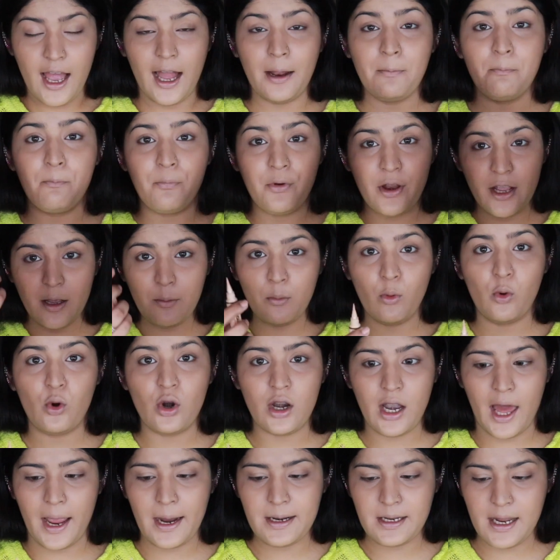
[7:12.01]
and bring
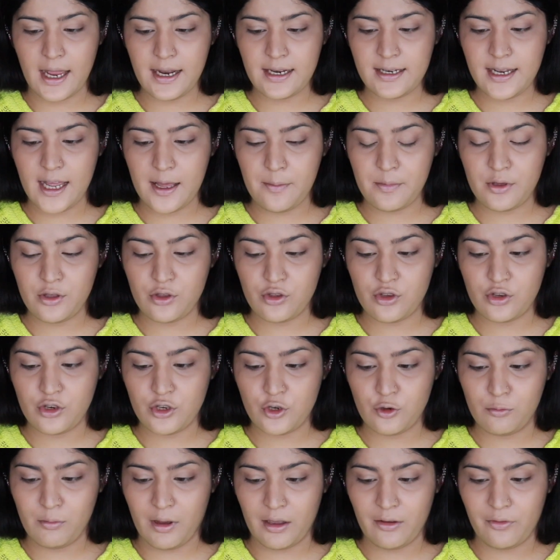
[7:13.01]
more light and
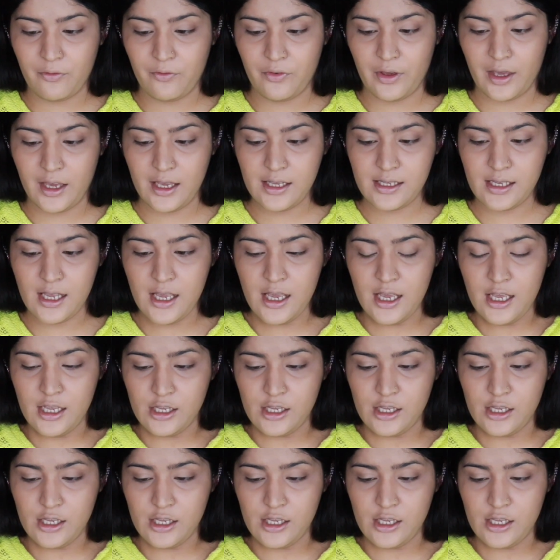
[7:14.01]
dimension to my face.